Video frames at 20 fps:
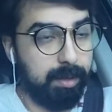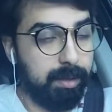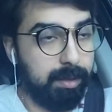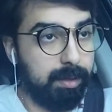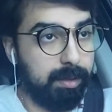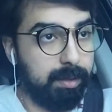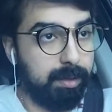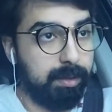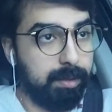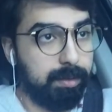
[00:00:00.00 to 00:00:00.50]

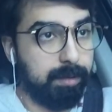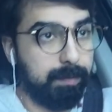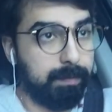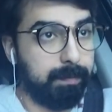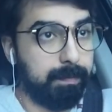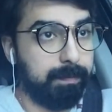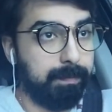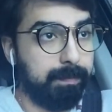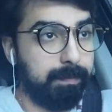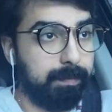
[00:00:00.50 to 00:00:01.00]

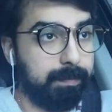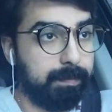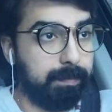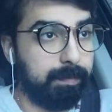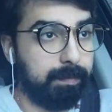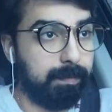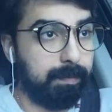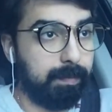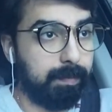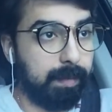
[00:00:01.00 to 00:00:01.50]

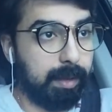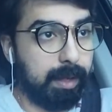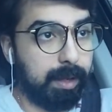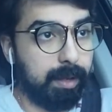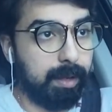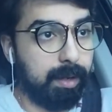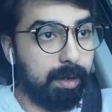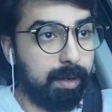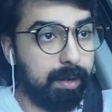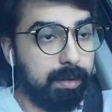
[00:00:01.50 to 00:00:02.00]

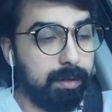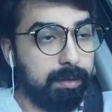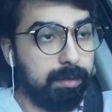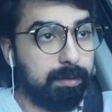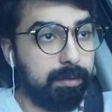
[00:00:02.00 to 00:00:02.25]
Nobody speaks.